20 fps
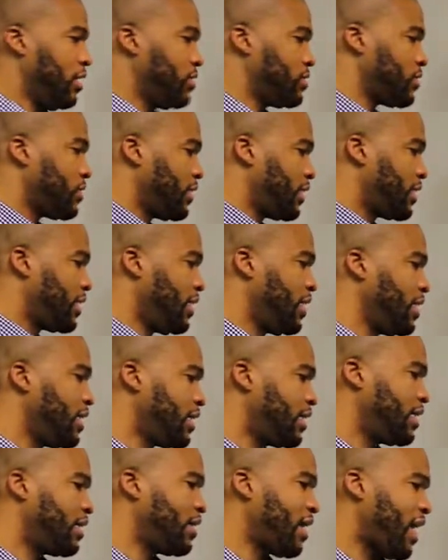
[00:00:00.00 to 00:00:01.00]
So
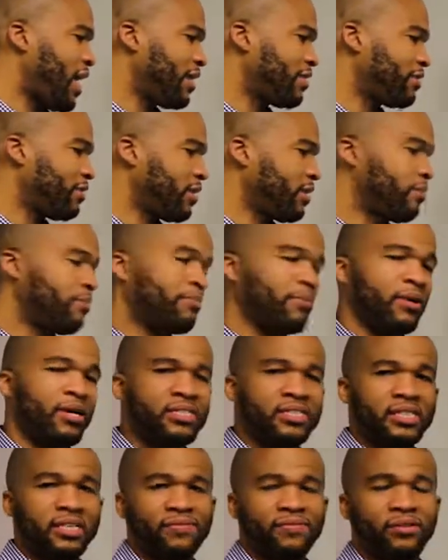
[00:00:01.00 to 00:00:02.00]
again, gathering
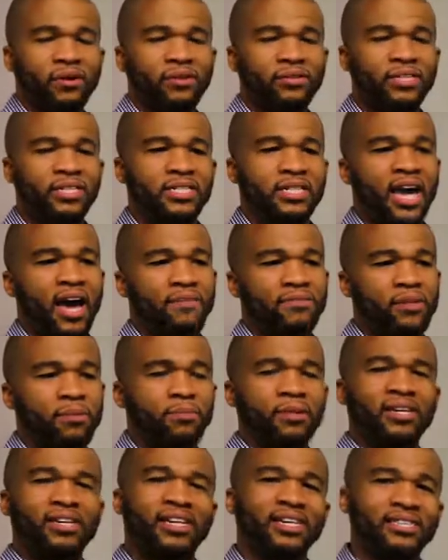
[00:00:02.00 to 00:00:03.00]
budget info doesn't have to
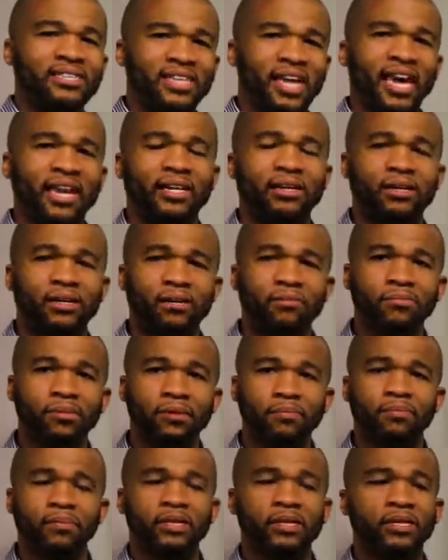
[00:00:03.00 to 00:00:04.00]
be an exact
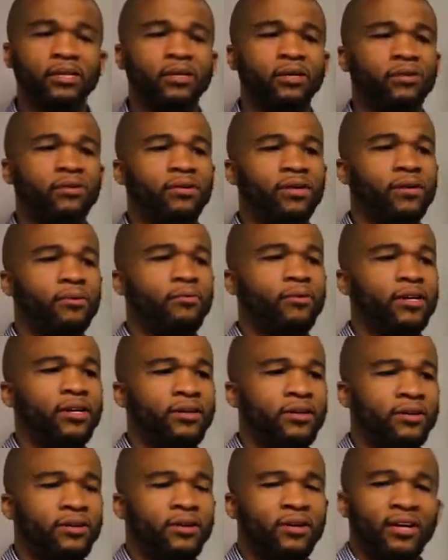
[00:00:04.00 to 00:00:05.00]
number, but knowing
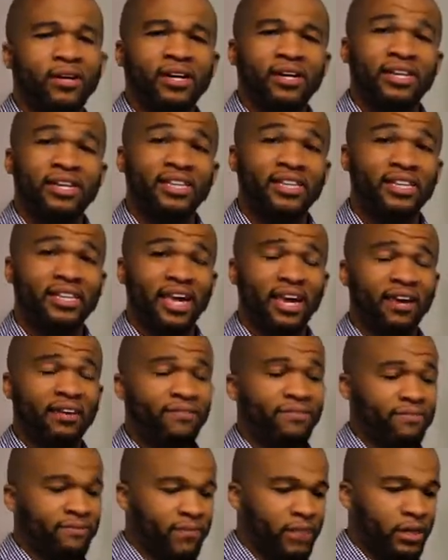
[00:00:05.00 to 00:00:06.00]
whether
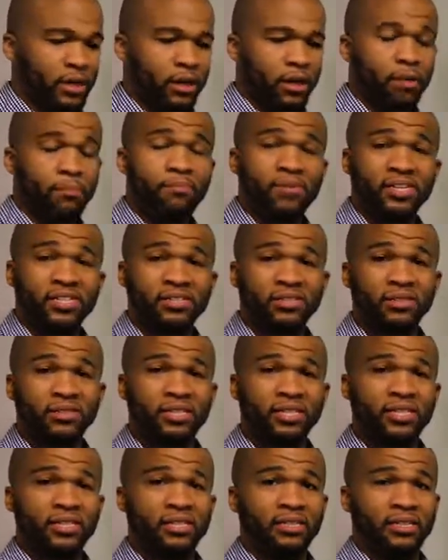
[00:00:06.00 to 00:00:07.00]
they've
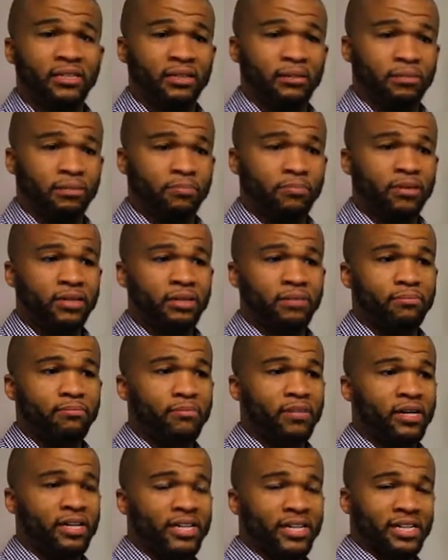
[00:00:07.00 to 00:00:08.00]
habitually put
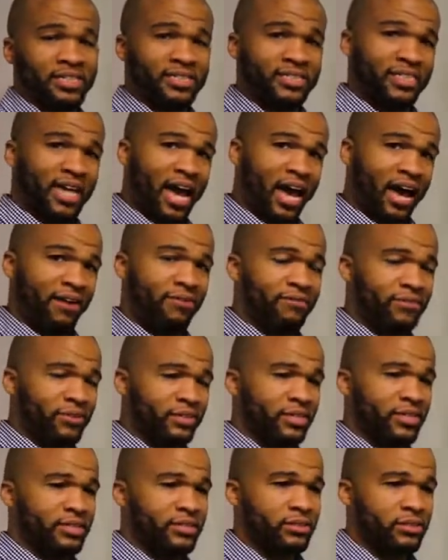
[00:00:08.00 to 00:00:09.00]
money aside for
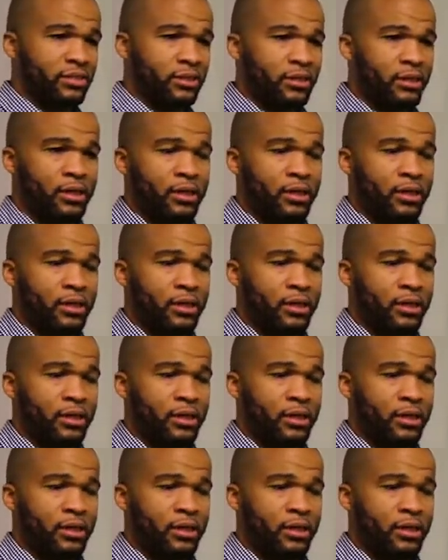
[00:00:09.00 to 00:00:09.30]
this is